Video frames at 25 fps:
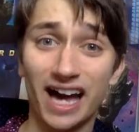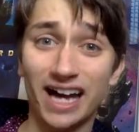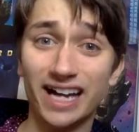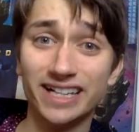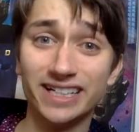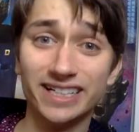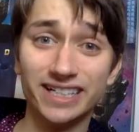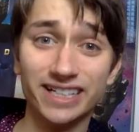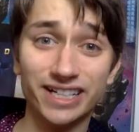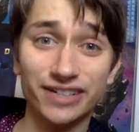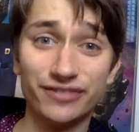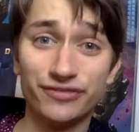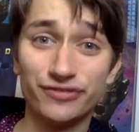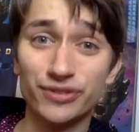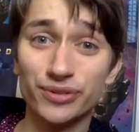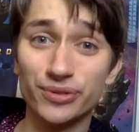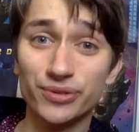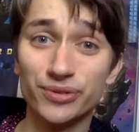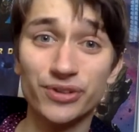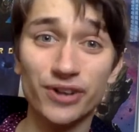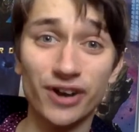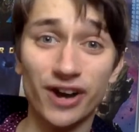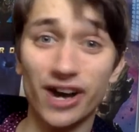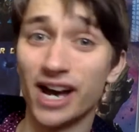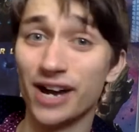And if you're
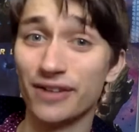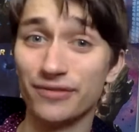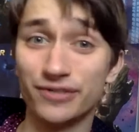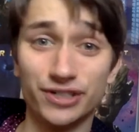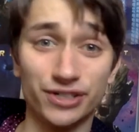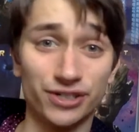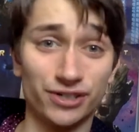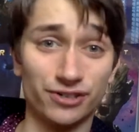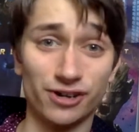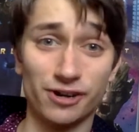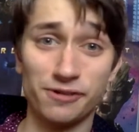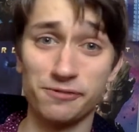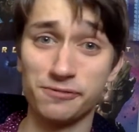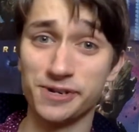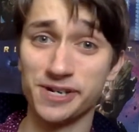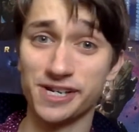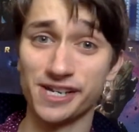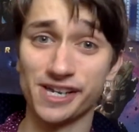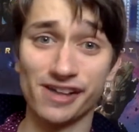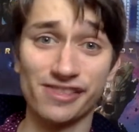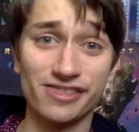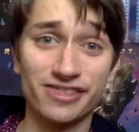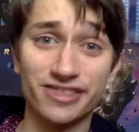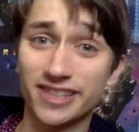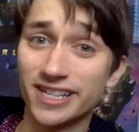not having a great
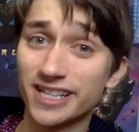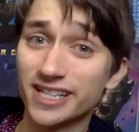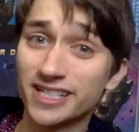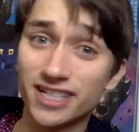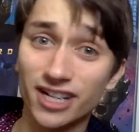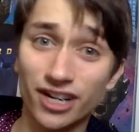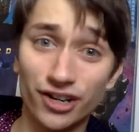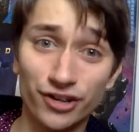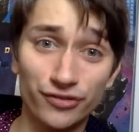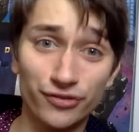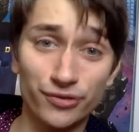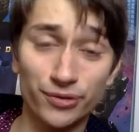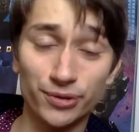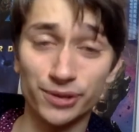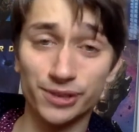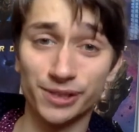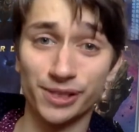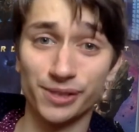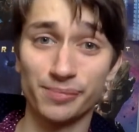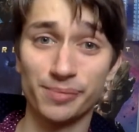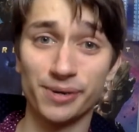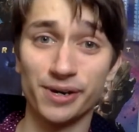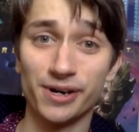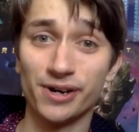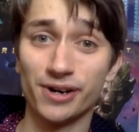week and things are falling
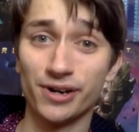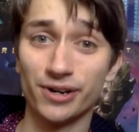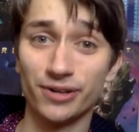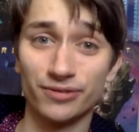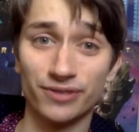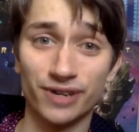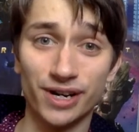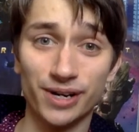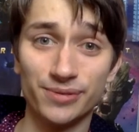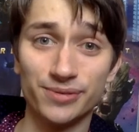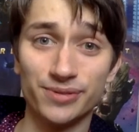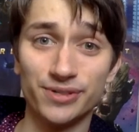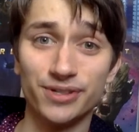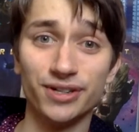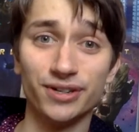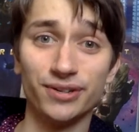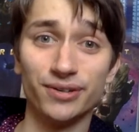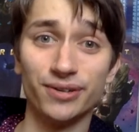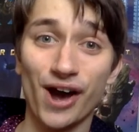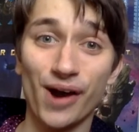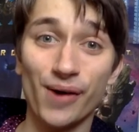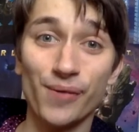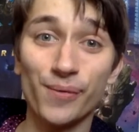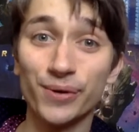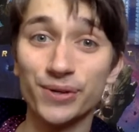apart around
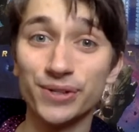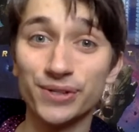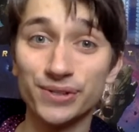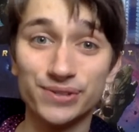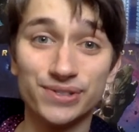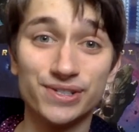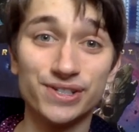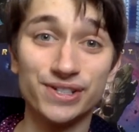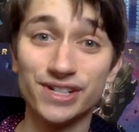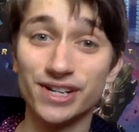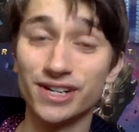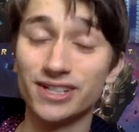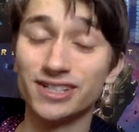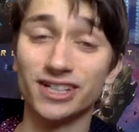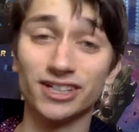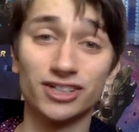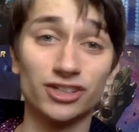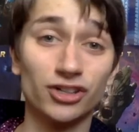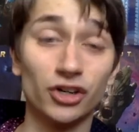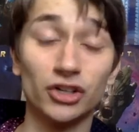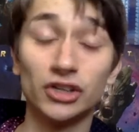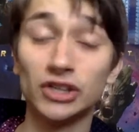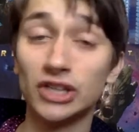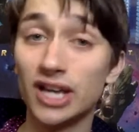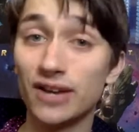you, I want you to know that
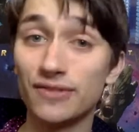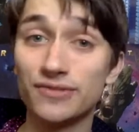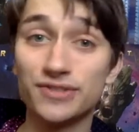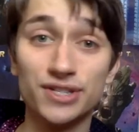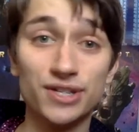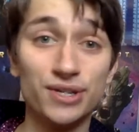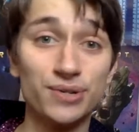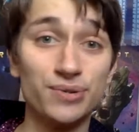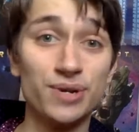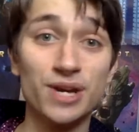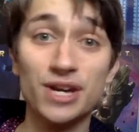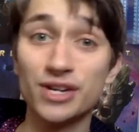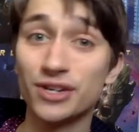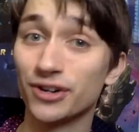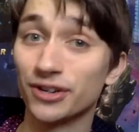God loves you,